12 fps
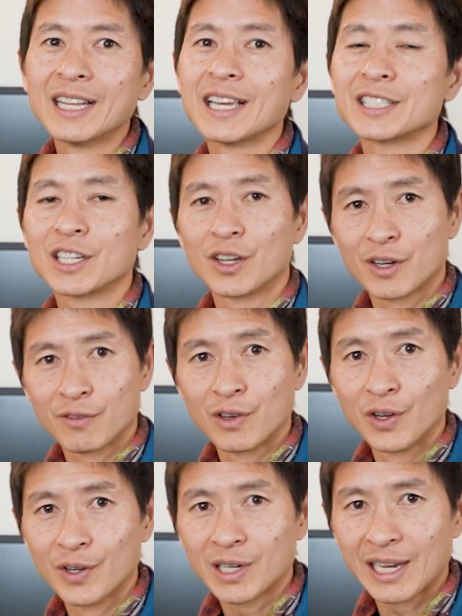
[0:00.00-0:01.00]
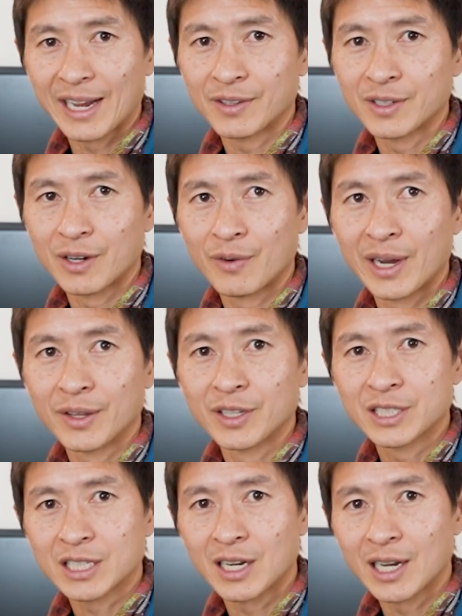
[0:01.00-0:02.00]
There's a lot of low cloud around the
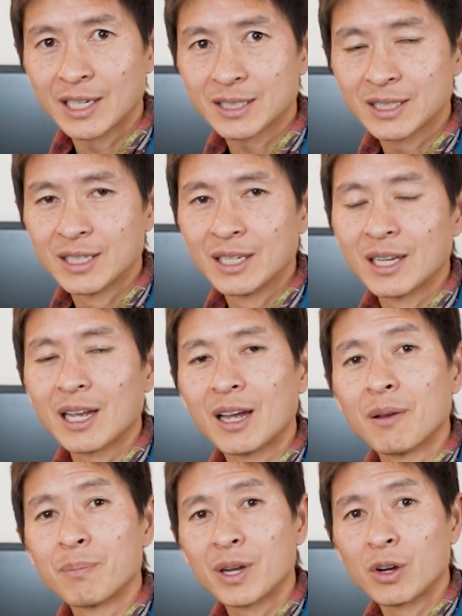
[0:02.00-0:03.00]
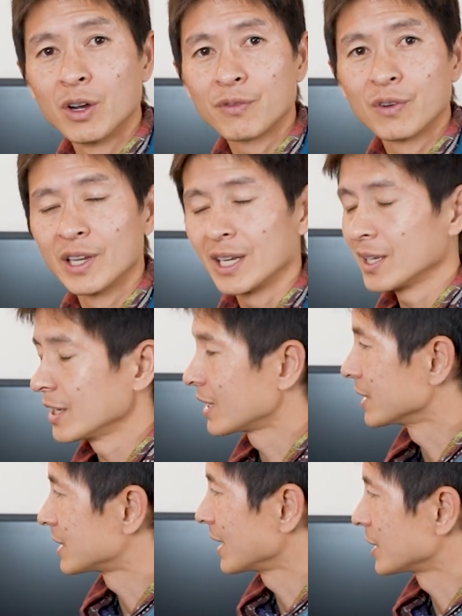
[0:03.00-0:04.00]
skies, but hopefully you
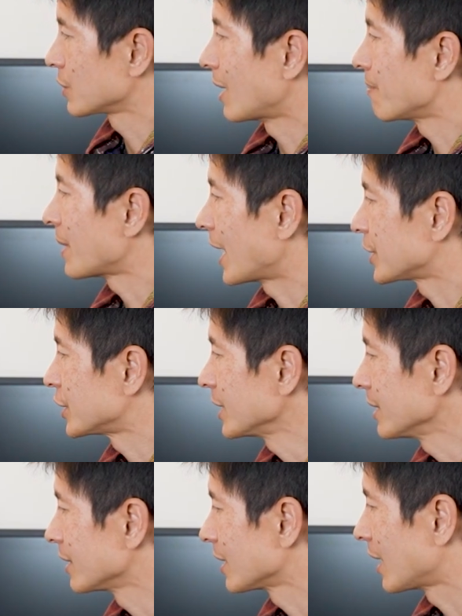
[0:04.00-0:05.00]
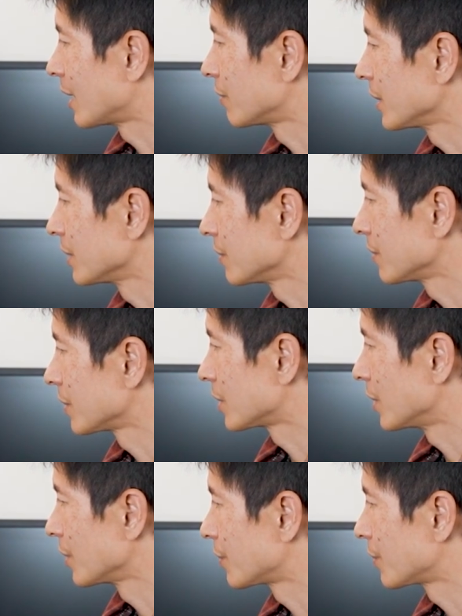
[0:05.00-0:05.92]
can see it's quite patchy. And if we go